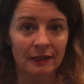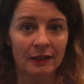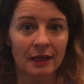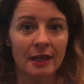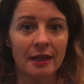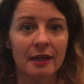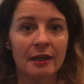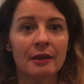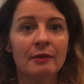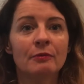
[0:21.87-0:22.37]

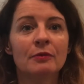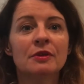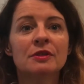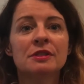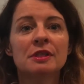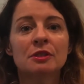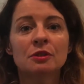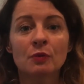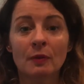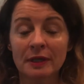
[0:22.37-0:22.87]
It
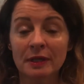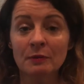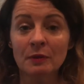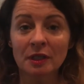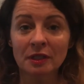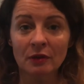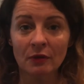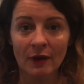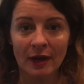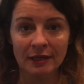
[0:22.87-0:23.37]
was a
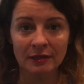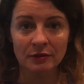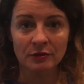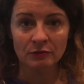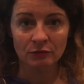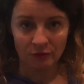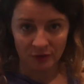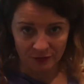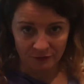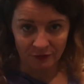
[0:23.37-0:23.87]
21
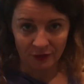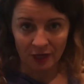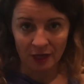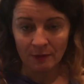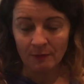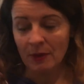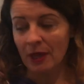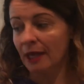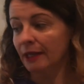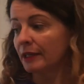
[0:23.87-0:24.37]
grand
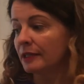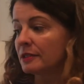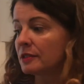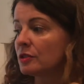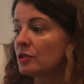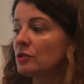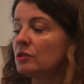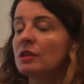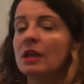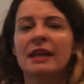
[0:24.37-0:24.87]
refurb, and
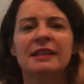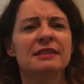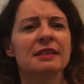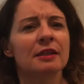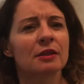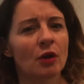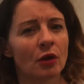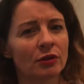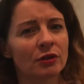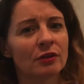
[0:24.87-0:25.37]
is
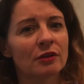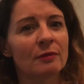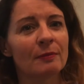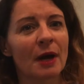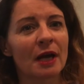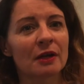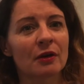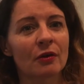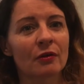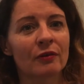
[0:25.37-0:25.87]
it gone on the
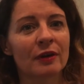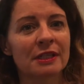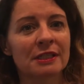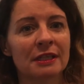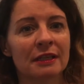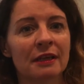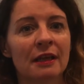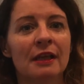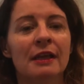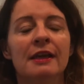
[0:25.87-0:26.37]
market
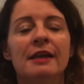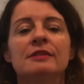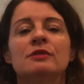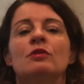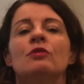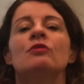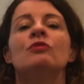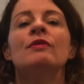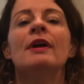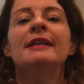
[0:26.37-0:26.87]
already? It's
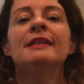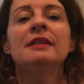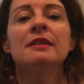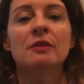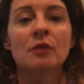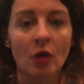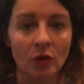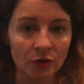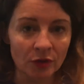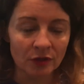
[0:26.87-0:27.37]
already
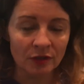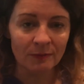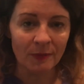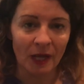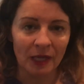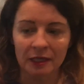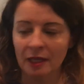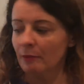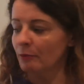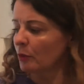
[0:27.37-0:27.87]
gone on the
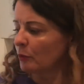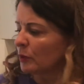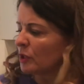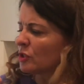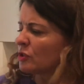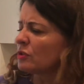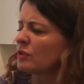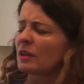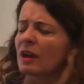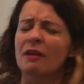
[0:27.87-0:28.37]
market, but we're
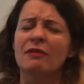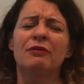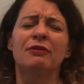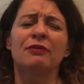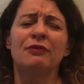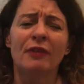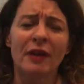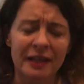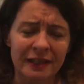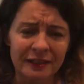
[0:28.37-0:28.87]
just doing our
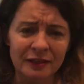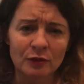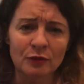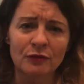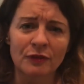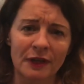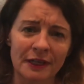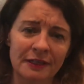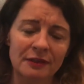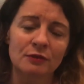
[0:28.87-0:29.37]
final
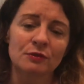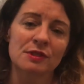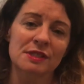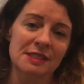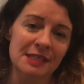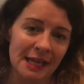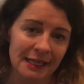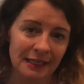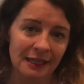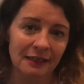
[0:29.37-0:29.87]

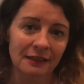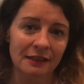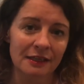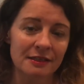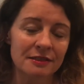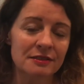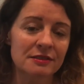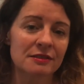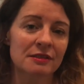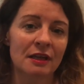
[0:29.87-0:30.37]
snagging
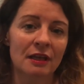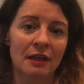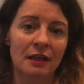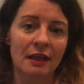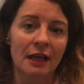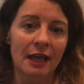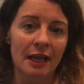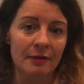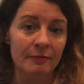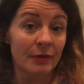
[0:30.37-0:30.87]
list,
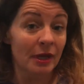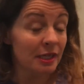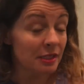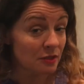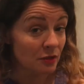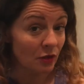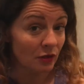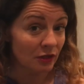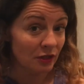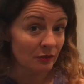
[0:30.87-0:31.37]
and
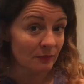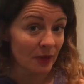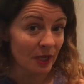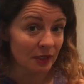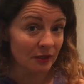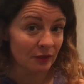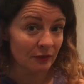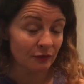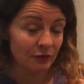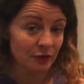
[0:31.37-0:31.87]
it's gone on the
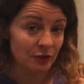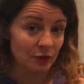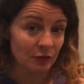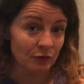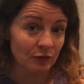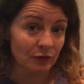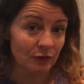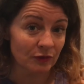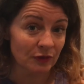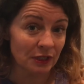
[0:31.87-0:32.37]
market for
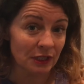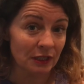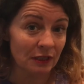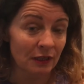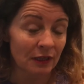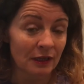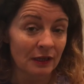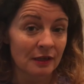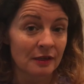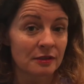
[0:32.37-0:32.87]

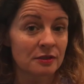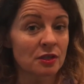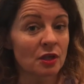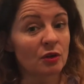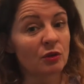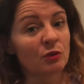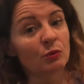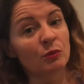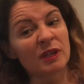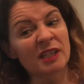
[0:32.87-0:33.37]
250.
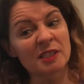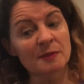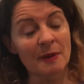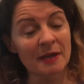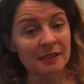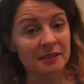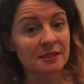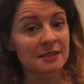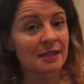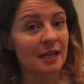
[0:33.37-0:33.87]
So we
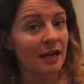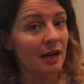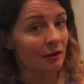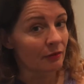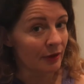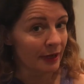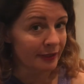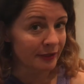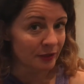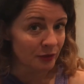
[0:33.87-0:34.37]
expect to sell it
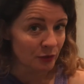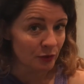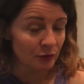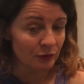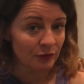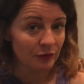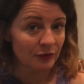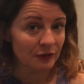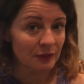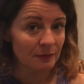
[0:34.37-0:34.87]
around the
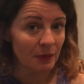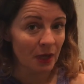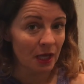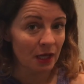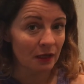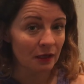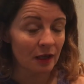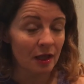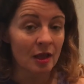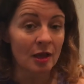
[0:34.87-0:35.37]
250
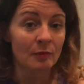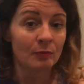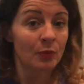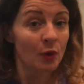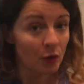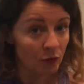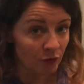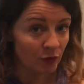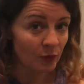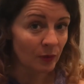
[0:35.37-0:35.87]
mark,
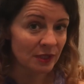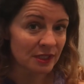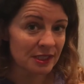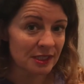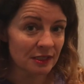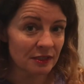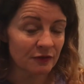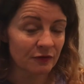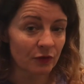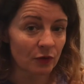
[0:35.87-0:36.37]
bought for
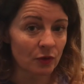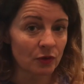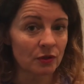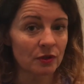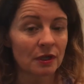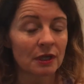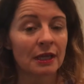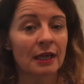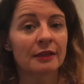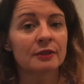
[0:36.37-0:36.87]

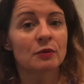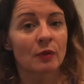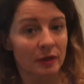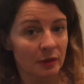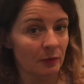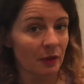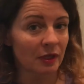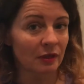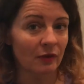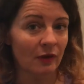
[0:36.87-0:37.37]
164,
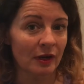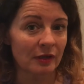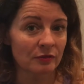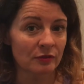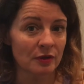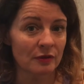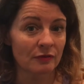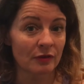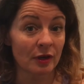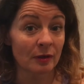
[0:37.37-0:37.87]
21 grand
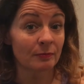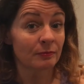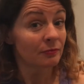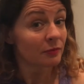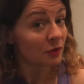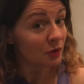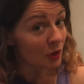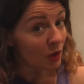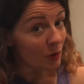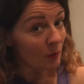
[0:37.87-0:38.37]
refurb.
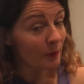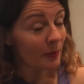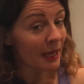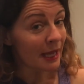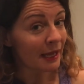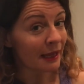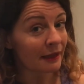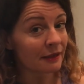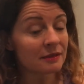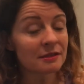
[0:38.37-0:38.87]
Not
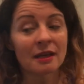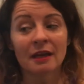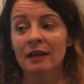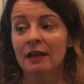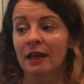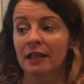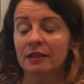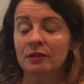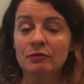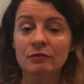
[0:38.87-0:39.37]
bad.
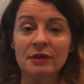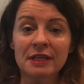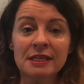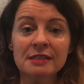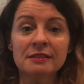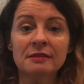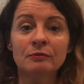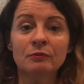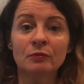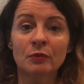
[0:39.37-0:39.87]
And the
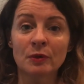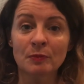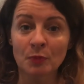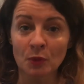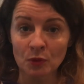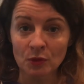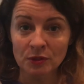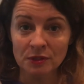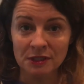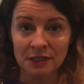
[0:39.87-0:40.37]
reason we
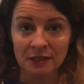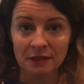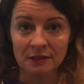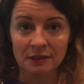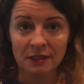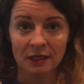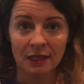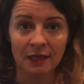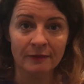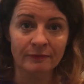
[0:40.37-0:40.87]
bought
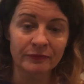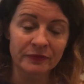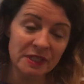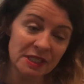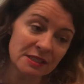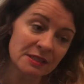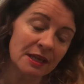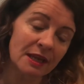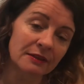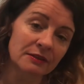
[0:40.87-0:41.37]
it
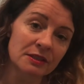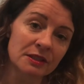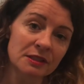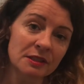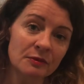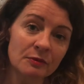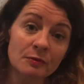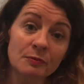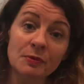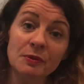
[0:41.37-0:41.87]
discounted,
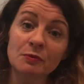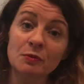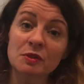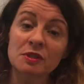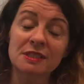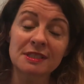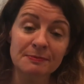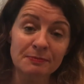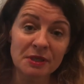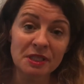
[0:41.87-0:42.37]
it
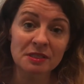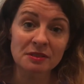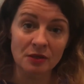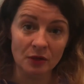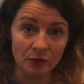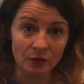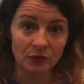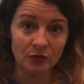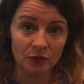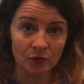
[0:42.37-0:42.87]
was being
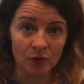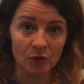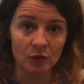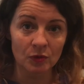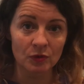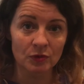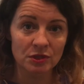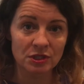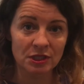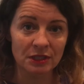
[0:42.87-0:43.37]
sold through an
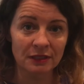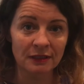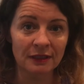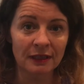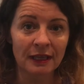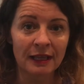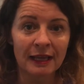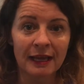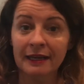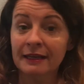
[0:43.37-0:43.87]
auction,
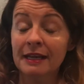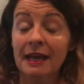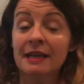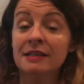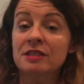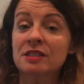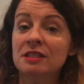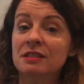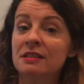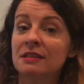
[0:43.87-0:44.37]
and it
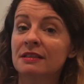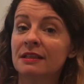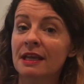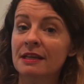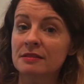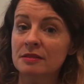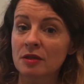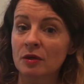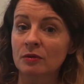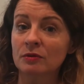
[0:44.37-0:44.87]
actually didn't
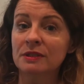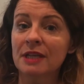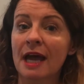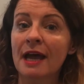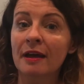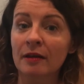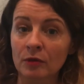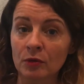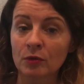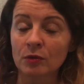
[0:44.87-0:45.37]
get sold
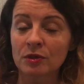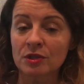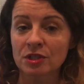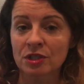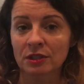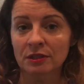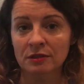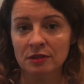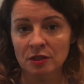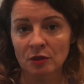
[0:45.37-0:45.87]
at
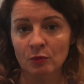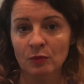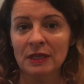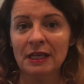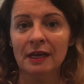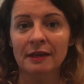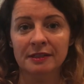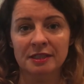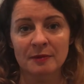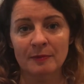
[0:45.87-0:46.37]
auction. So we
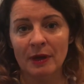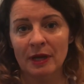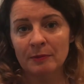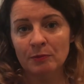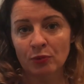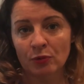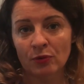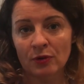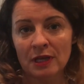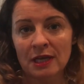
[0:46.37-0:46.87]
like to buy
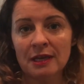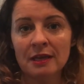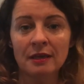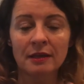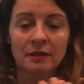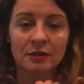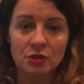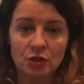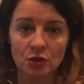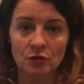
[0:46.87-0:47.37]

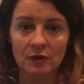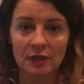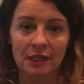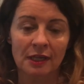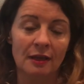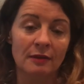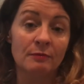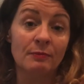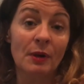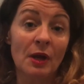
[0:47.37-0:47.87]
pre,
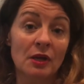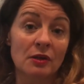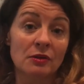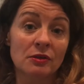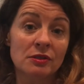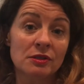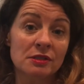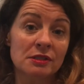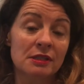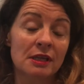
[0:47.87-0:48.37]
during and
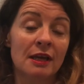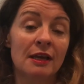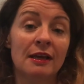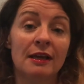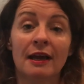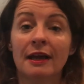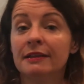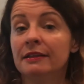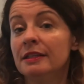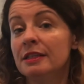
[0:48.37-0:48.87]
post,
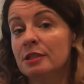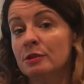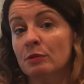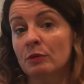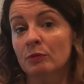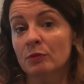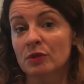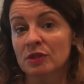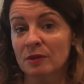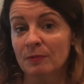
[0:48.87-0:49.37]
and this
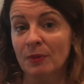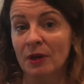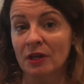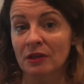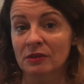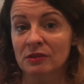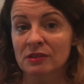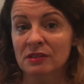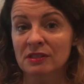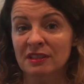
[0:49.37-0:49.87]
one was a
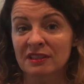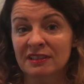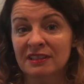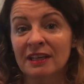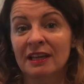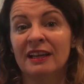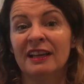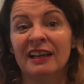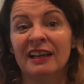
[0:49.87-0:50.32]
post. And